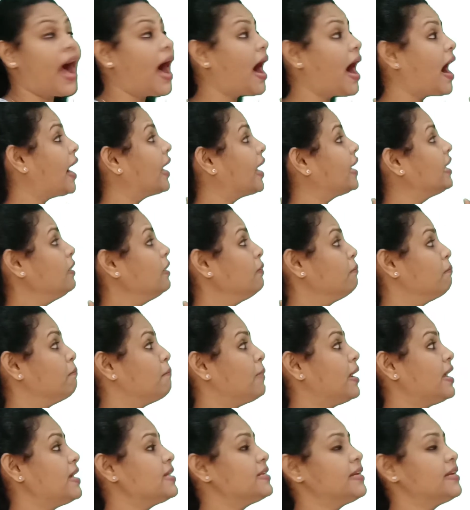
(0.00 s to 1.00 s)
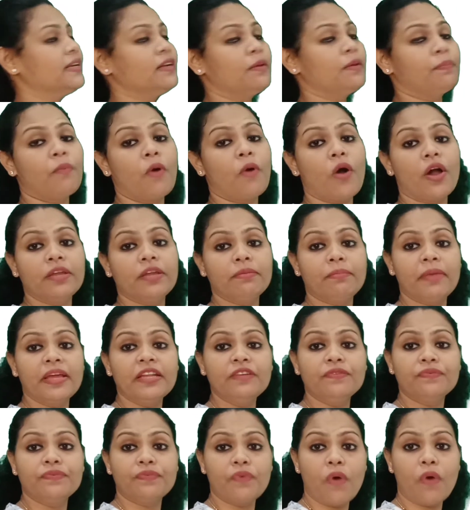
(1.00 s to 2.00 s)
I made an
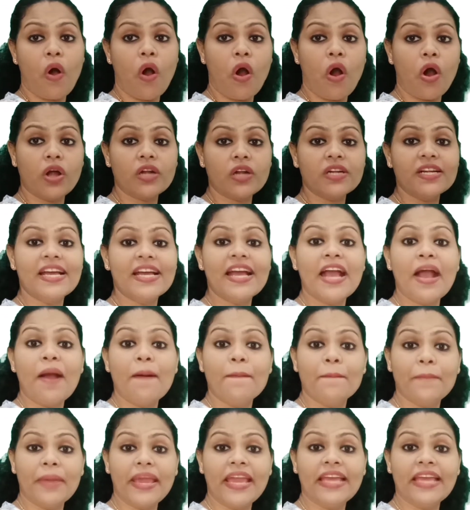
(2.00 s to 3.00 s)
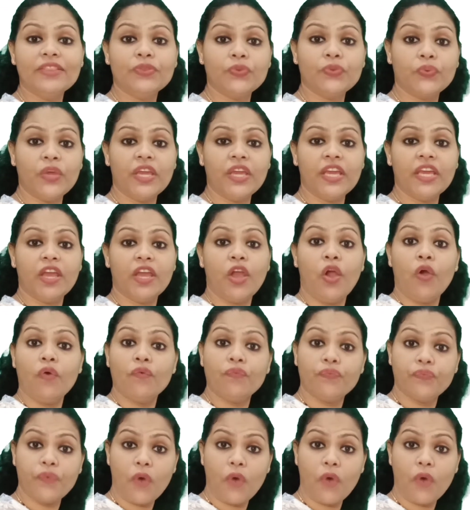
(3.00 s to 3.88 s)
appointment for May 3.